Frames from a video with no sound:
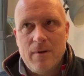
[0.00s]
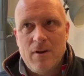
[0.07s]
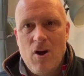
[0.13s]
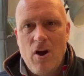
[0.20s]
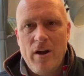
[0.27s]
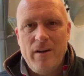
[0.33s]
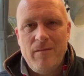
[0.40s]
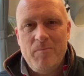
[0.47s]

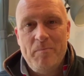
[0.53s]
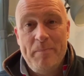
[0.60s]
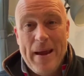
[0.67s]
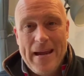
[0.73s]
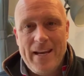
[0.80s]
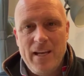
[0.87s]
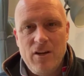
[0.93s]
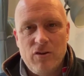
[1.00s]
kind of
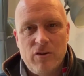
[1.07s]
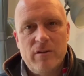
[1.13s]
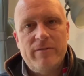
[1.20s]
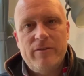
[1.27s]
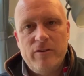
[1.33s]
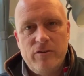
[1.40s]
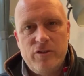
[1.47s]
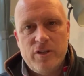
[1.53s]
betting on the
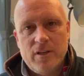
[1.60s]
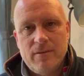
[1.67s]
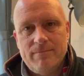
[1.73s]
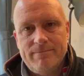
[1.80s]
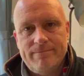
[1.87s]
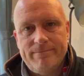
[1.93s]
future.